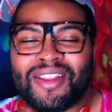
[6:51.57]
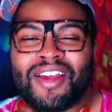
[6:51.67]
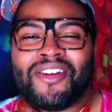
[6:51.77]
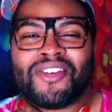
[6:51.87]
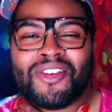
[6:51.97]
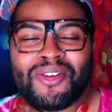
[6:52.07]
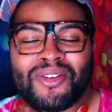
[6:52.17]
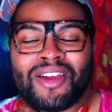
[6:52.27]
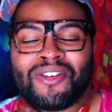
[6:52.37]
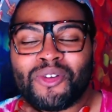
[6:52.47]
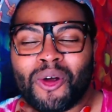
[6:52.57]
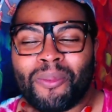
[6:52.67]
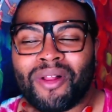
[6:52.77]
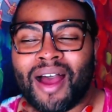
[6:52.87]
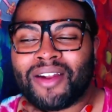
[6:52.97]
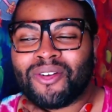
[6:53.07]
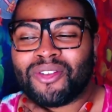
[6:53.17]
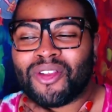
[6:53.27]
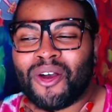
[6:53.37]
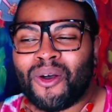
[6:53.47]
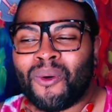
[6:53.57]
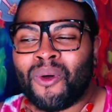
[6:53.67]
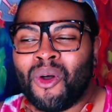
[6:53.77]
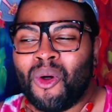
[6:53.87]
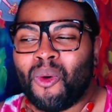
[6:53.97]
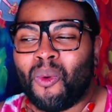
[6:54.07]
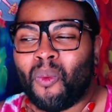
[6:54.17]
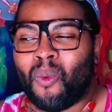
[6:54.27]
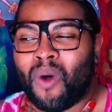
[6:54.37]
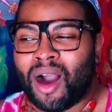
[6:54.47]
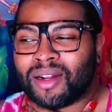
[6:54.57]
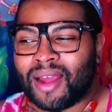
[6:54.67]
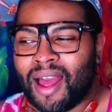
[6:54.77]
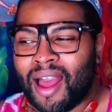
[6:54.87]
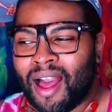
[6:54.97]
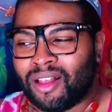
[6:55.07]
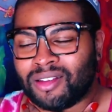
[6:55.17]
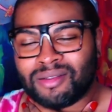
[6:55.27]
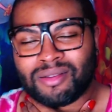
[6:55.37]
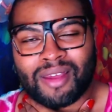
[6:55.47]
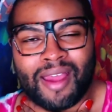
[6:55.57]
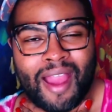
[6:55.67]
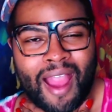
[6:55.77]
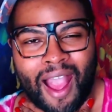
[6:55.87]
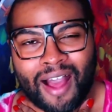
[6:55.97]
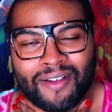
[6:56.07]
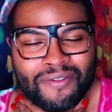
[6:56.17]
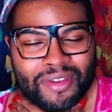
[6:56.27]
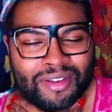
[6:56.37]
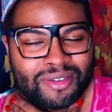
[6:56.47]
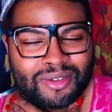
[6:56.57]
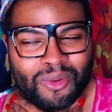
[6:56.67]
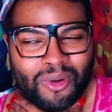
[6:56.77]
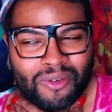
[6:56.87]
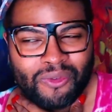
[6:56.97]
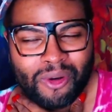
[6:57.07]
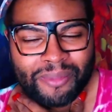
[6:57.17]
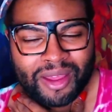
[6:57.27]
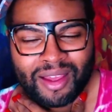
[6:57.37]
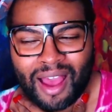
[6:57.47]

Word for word: They are cute. They're adorable. I don't know what else they have in store for me.